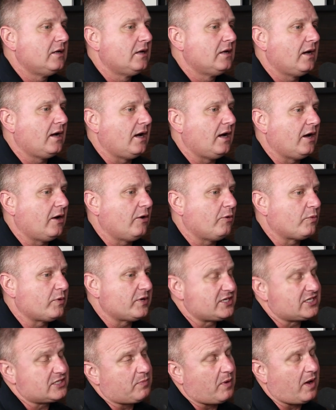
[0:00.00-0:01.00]

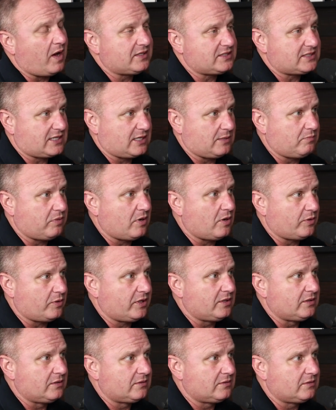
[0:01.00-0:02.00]
response
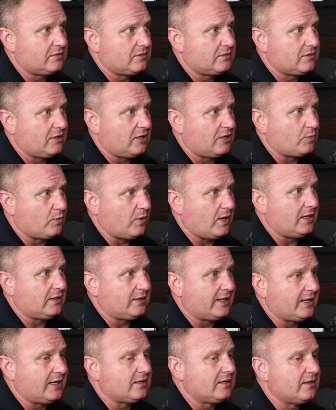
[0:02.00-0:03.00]
component on
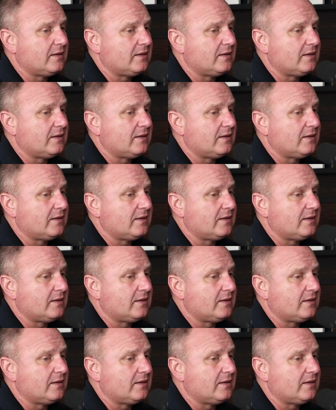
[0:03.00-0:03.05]
wildland.